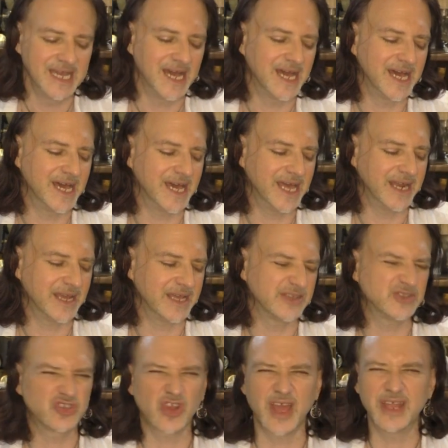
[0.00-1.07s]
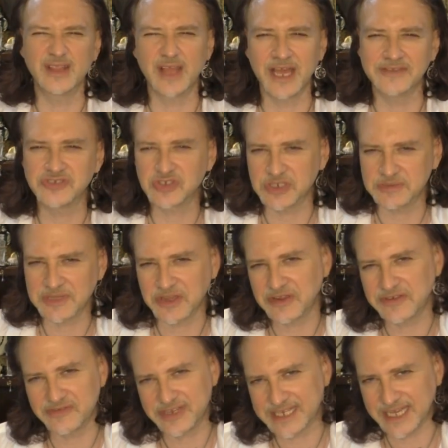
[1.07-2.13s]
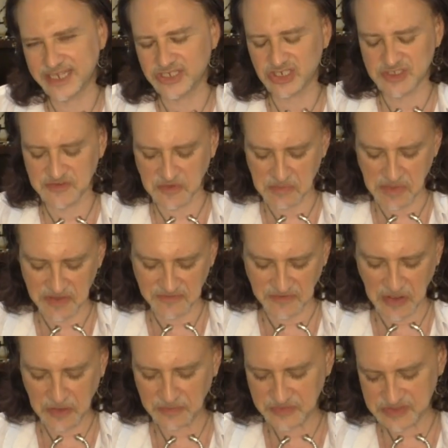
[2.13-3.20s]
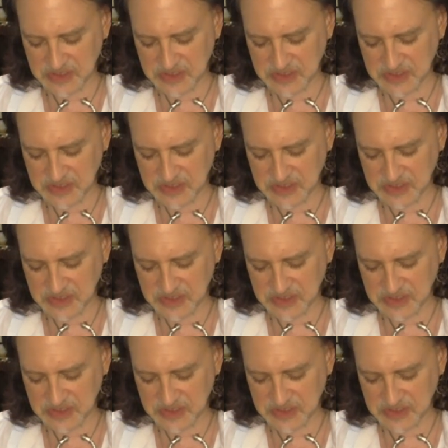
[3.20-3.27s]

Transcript: And I try and live stream there every day just from my phone.